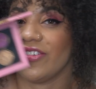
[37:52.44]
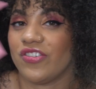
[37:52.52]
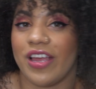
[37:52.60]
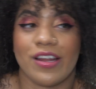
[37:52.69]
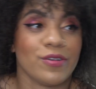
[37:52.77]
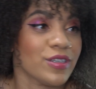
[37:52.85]

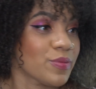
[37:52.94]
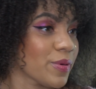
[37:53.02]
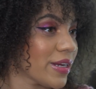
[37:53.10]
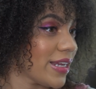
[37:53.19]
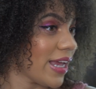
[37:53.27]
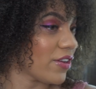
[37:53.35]
shadow is
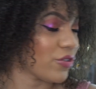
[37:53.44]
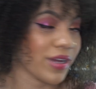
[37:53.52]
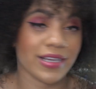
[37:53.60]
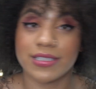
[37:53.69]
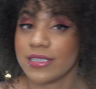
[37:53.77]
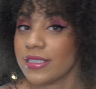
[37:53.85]
pretty, as you
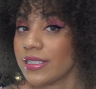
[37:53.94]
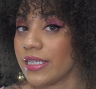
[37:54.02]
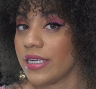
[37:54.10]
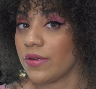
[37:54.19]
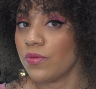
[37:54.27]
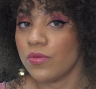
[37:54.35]
guys can
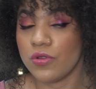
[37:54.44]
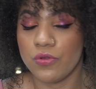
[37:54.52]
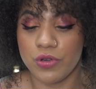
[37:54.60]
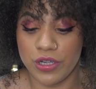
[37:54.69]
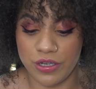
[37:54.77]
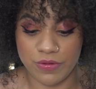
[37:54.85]
see.
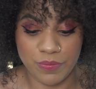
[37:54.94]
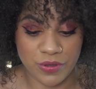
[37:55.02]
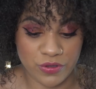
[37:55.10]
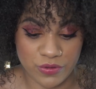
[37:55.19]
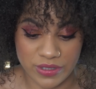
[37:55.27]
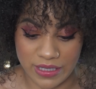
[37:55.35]
You can
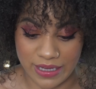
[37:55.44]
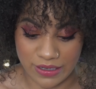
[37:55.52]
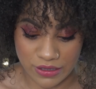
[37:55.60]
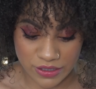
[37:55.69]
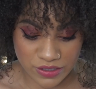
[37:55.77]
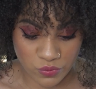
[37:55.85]
produce a lot
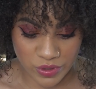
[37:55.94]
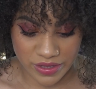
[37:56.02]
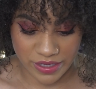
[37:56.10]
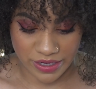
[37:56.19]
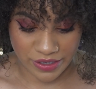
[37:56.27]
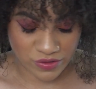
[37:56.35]
of looks
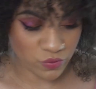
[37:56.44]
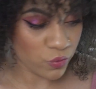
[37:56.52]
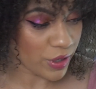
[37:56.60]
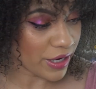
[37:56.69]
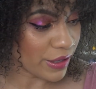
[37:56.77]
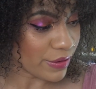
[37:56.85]
with it as
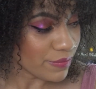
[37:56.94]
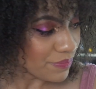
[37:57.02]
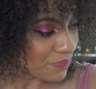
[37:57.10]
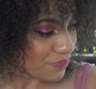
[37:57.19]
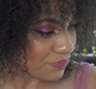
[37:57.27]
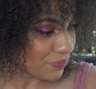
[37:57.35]
well.
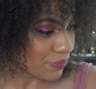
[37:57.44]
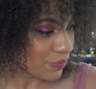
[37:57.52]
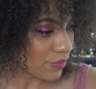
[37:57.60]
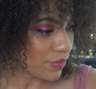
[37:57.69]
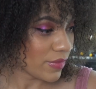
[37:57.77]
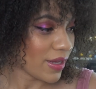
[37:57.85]

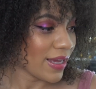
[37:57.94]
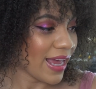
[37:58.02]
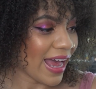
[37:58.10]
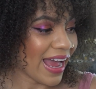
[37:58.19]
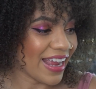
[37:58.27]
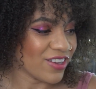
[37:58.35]

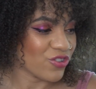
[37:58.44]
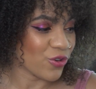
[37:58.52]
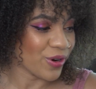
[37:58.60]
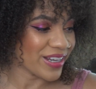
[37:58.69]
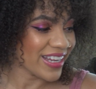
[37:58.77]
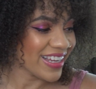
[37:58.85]
I
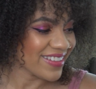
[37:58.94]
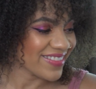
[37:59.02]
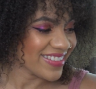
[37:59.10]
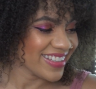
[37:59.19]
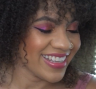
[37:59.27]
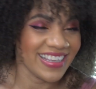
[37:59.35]
enjoyed it.
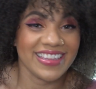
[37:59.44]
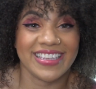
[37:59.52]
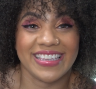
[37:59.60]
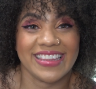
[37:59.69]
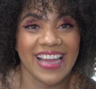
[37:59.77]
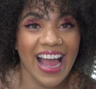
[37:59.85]

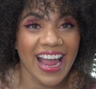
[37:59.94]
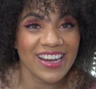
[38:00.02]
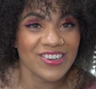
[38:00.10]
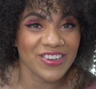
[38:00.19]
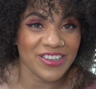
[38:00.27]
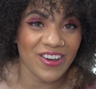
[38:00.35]
The
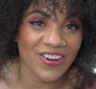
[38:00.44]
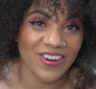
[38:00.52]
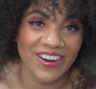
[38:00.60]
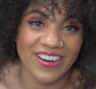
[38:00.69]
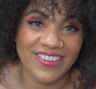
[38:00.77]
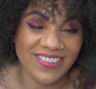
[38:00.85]
liner,
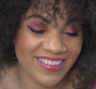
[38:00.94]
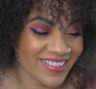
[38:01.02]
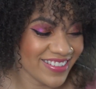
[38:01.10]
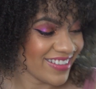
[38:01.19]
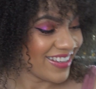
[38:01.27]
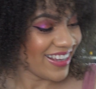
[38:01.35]
y'all.
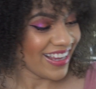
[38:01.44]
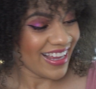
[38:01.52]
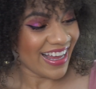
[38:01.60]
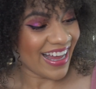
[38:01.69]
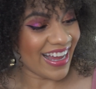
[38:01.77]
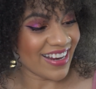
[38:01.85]

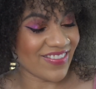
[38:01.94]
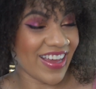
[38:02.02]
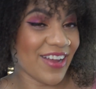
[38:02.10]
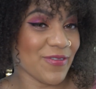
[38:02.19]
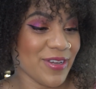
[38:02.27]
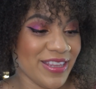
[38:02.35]
Out of
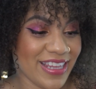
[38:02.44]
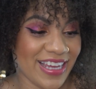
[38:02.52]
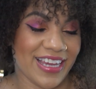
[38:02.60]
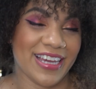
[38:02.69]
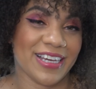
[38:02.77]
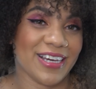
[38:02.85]

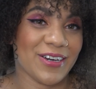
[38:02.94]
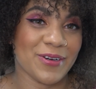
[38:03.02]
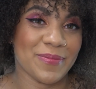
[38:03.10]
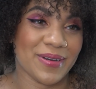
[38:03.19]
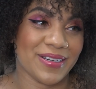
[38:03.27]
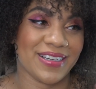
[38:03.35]
everything,
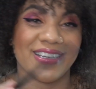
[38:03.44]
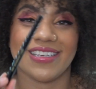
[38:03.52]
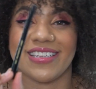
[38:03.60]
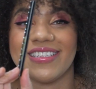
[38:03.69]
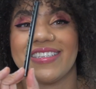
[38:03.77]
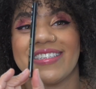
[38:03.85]
oh my
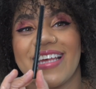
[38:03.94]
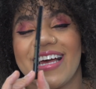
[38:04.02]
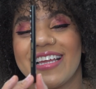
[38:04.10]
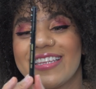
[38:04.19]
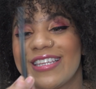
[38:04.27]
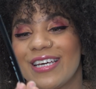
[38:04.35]
goodness,
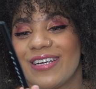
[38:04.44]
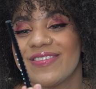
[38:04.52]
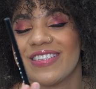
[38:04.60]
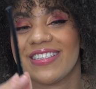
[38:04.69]
I love